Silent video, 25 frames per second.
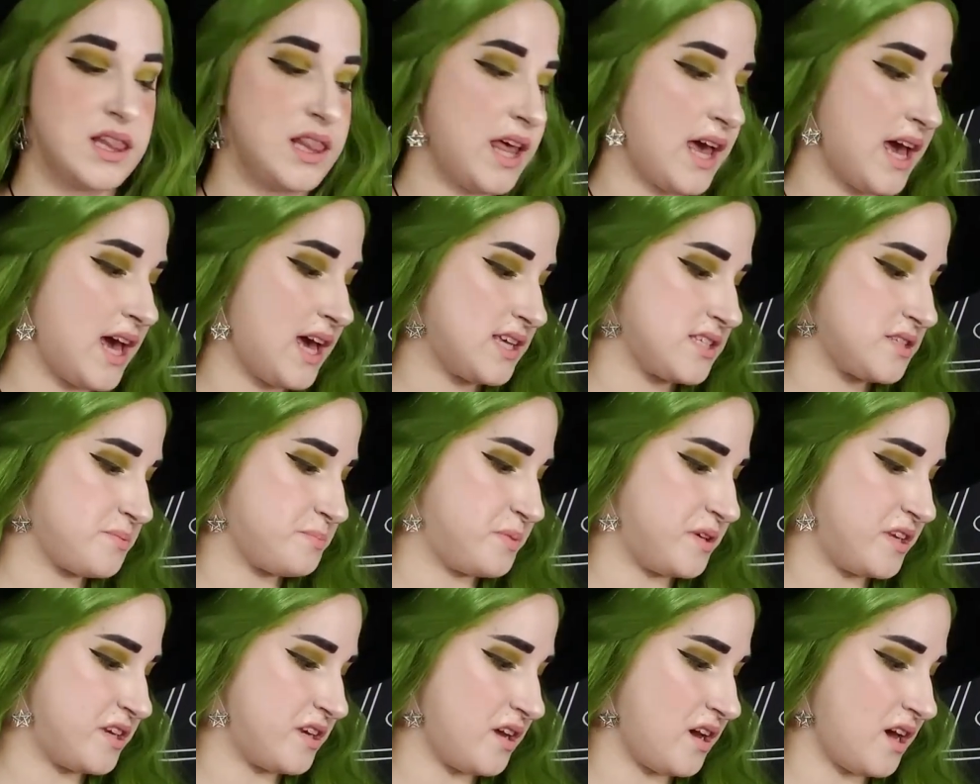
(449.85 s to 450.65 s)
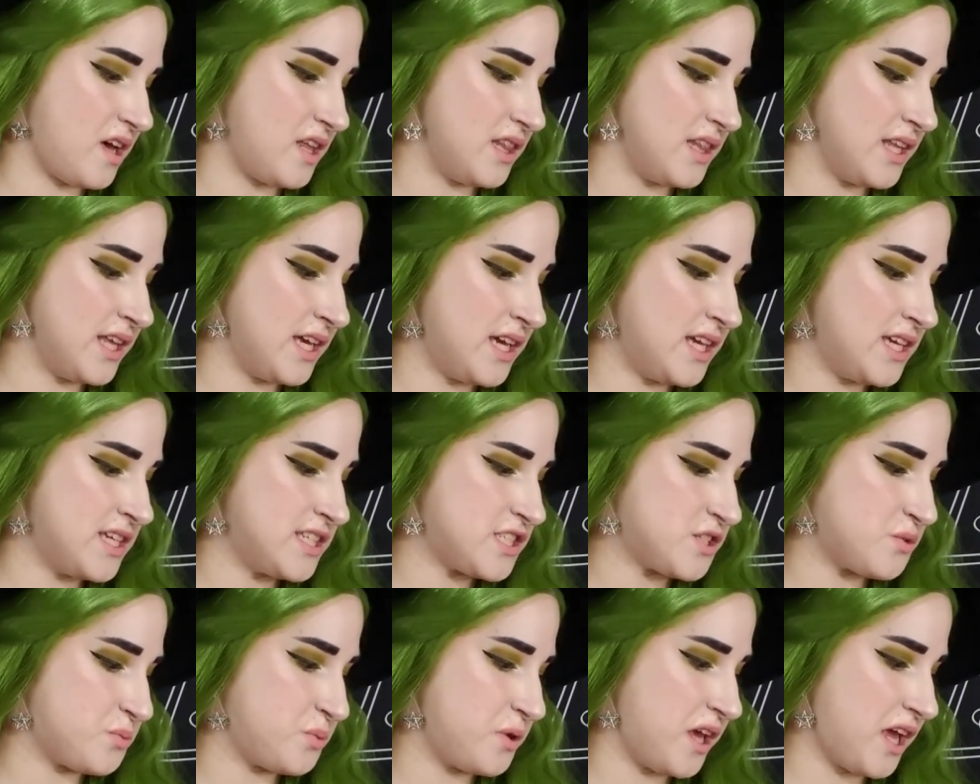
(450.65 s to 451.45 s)
last but not
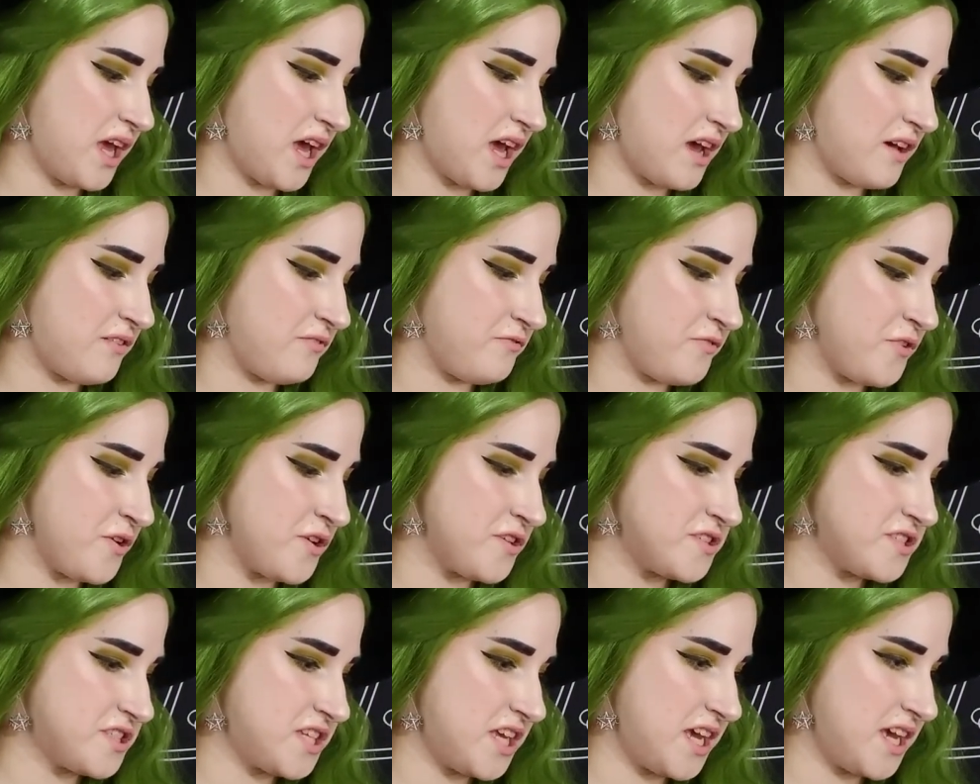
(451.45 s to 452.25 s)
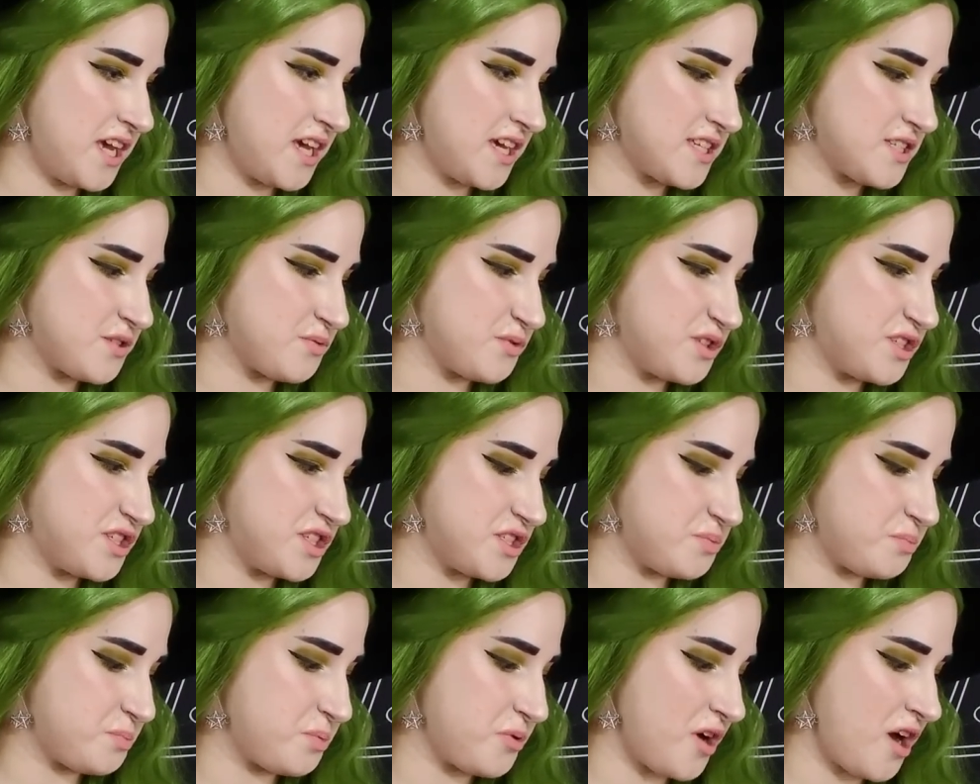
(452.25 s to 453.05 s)
least, we have Vertex, which
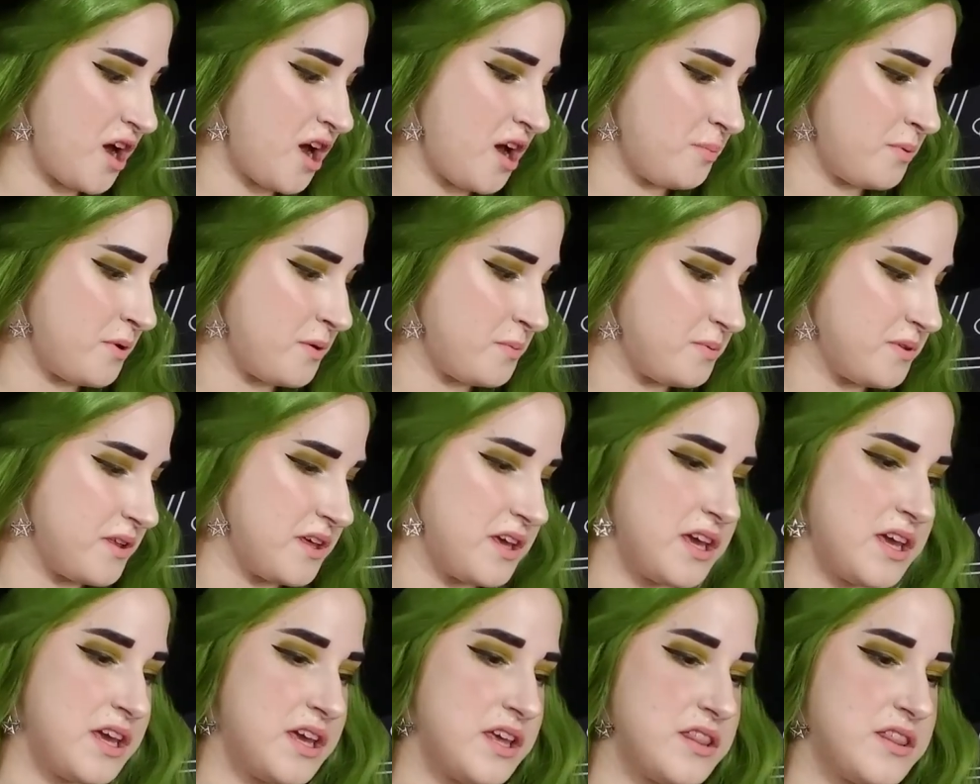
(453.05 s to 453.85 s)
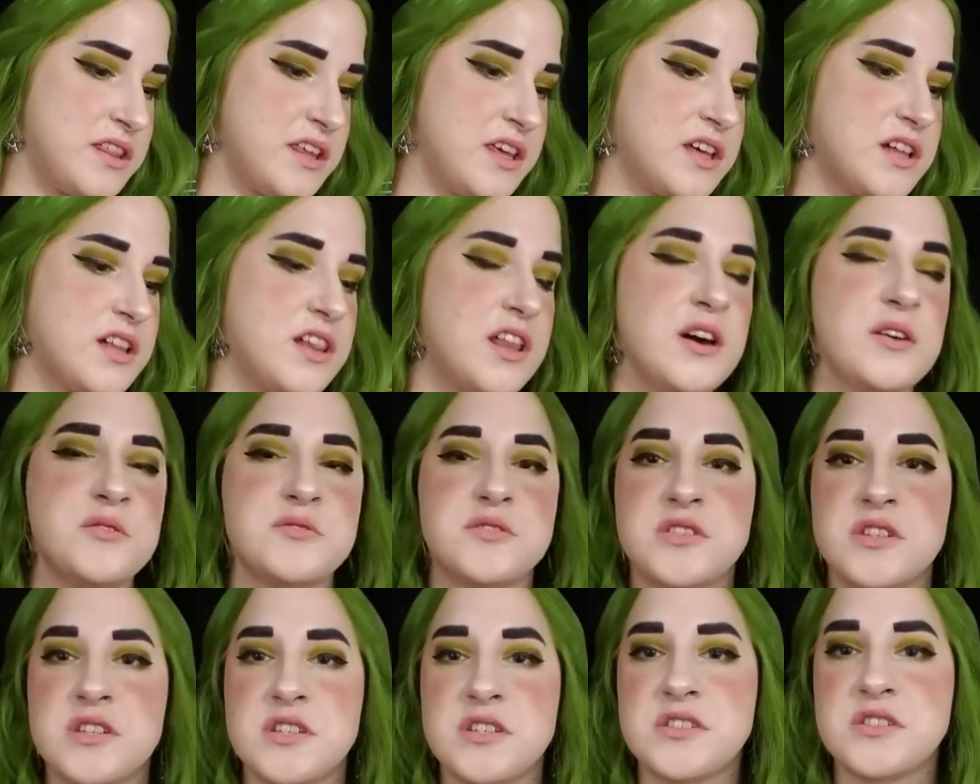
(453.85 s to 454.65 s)
is probably the
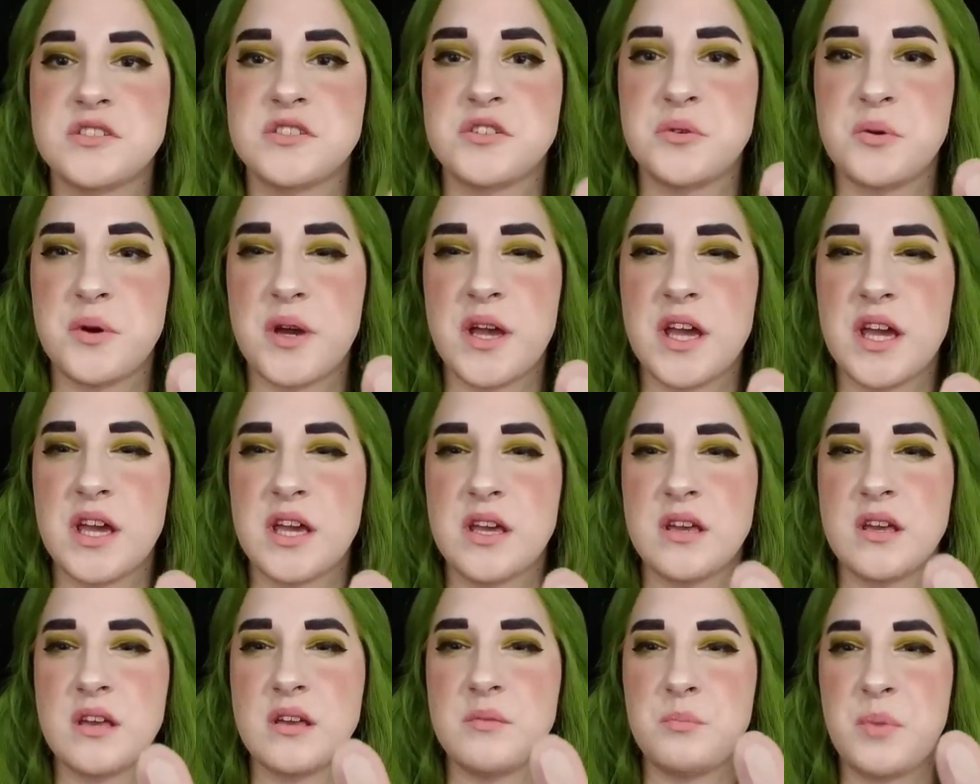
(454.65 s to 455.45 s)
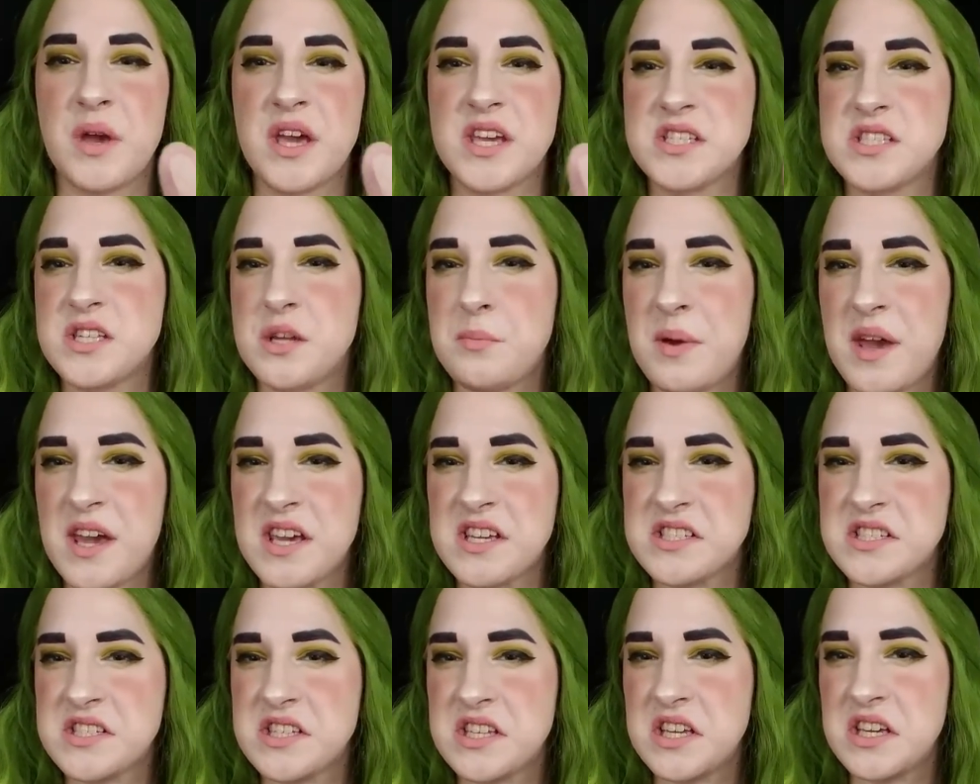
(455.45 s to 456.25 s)
closest to a pasty
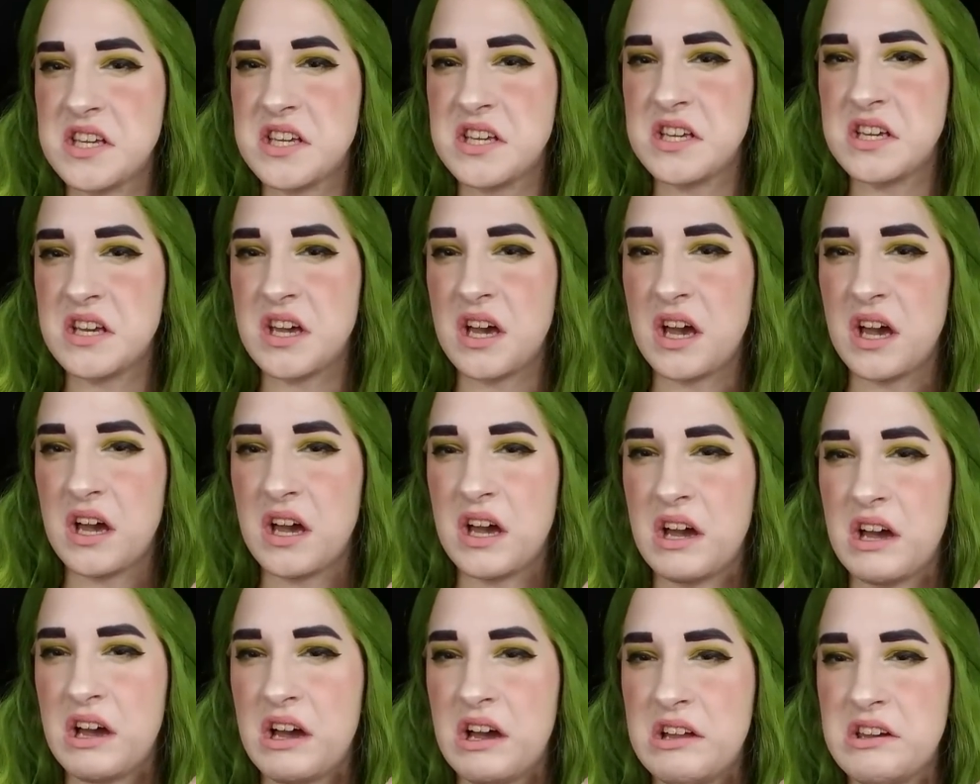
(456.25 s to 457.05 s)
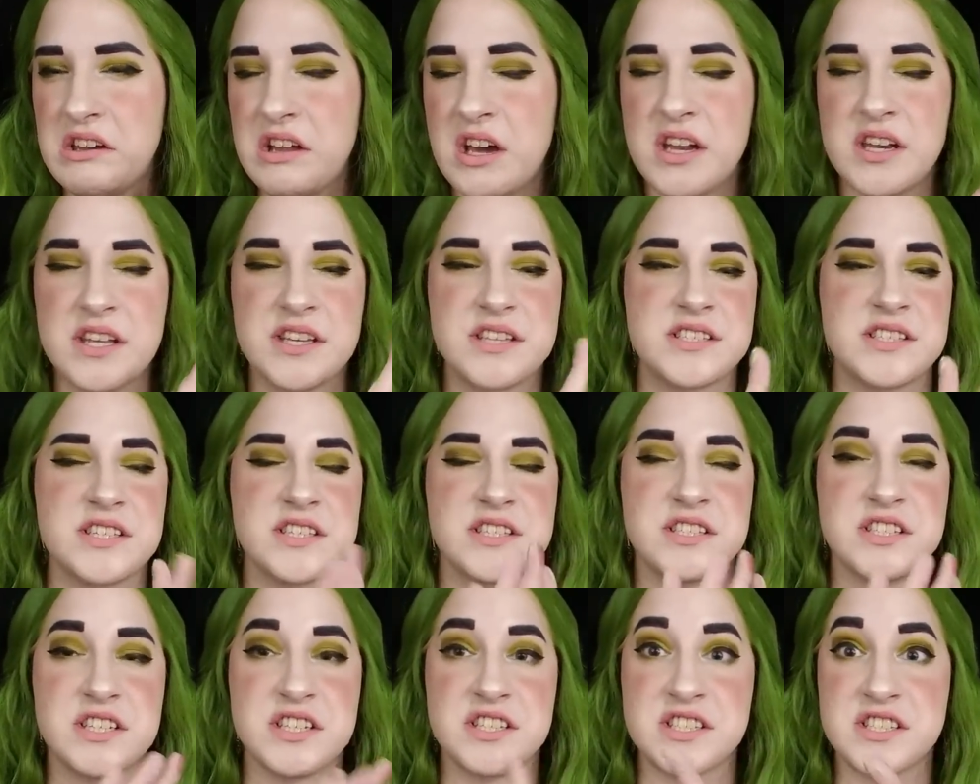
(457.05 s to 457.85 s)
pasty uh,
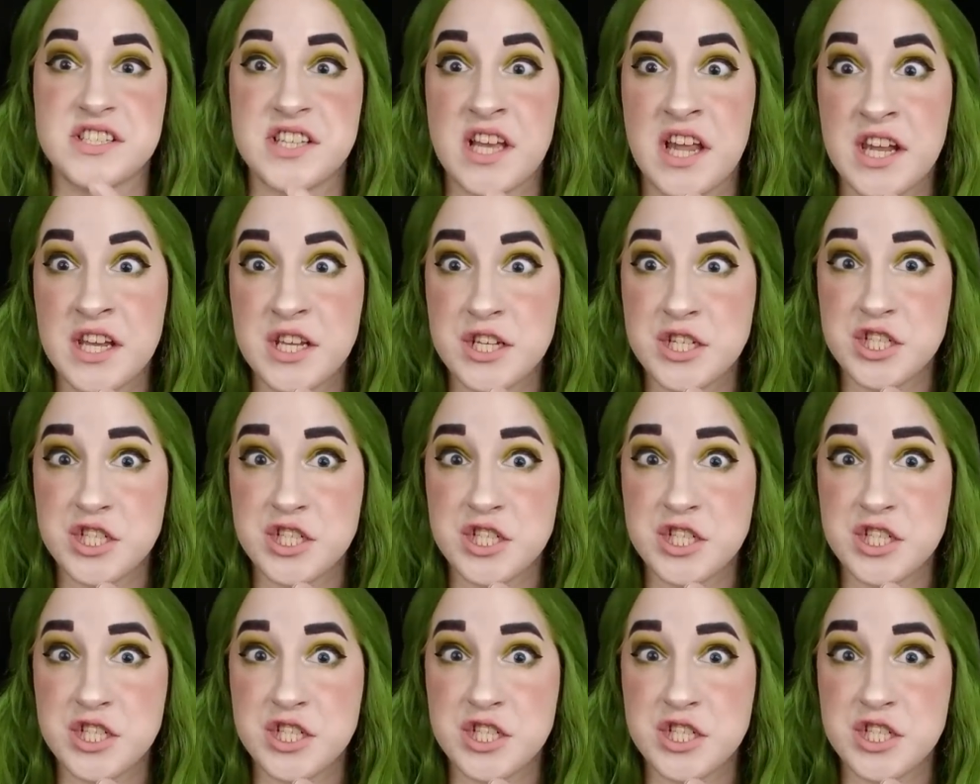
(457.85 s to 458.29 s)
non-existent setting